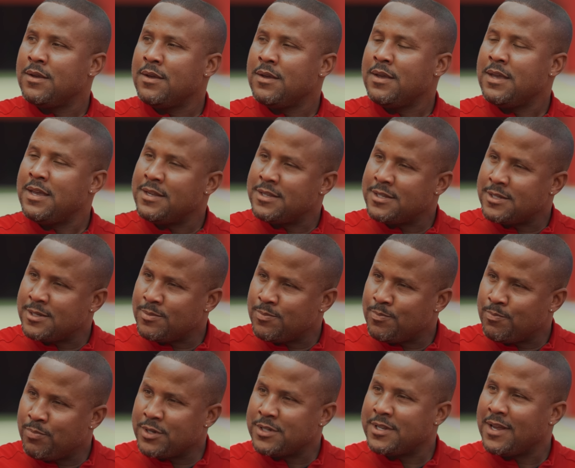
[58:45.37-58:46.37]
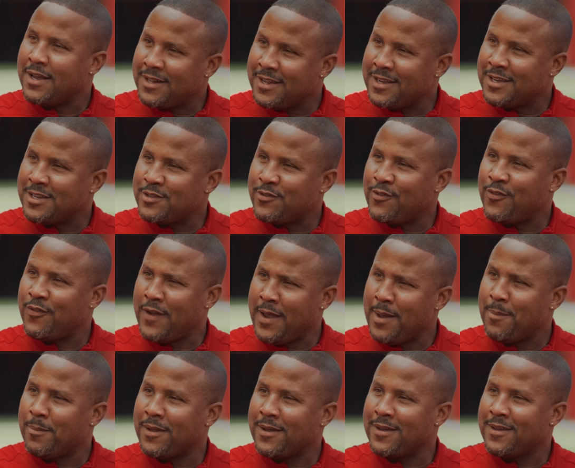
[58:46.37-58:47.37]
he's protecting his
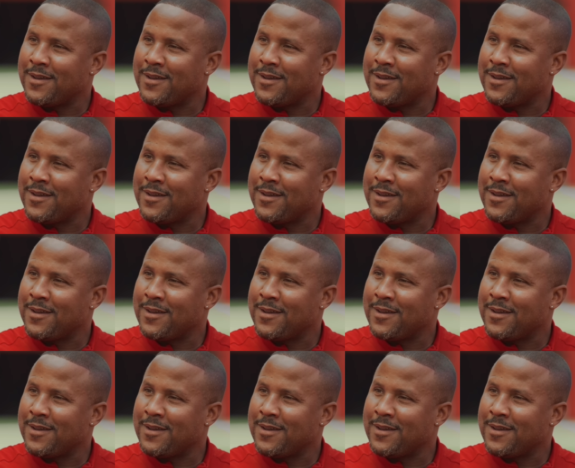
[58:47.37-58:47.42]
family,